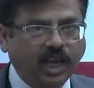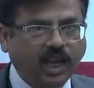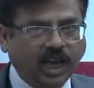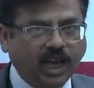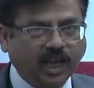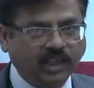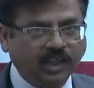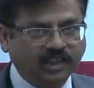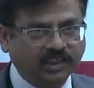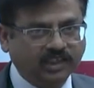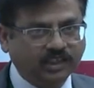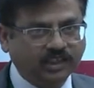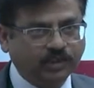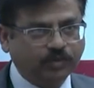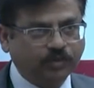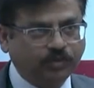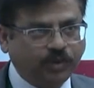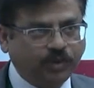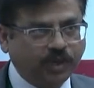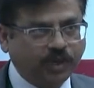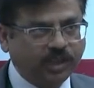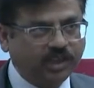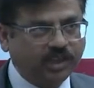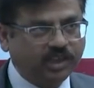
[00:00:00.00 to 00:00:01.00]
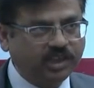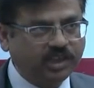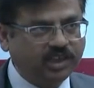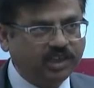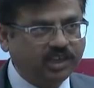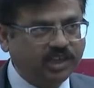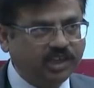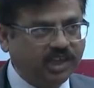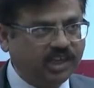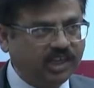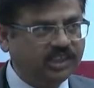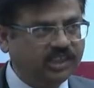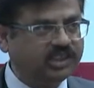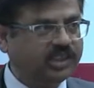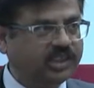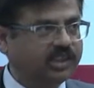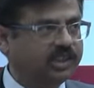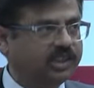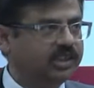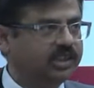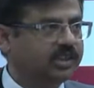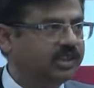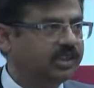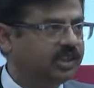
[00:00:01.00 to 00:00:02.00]
And this is one
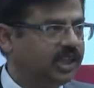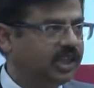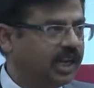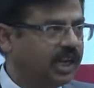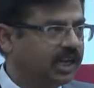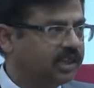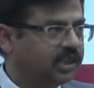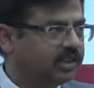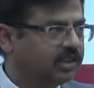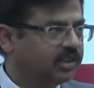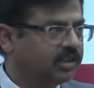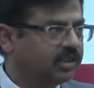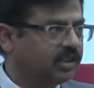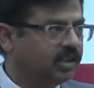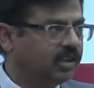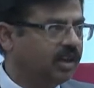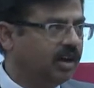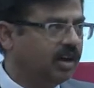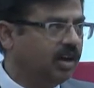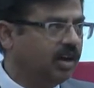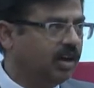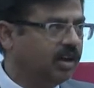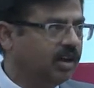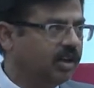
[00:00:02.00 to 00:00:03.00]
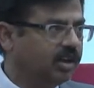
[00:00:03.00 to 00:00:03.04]
region that uh,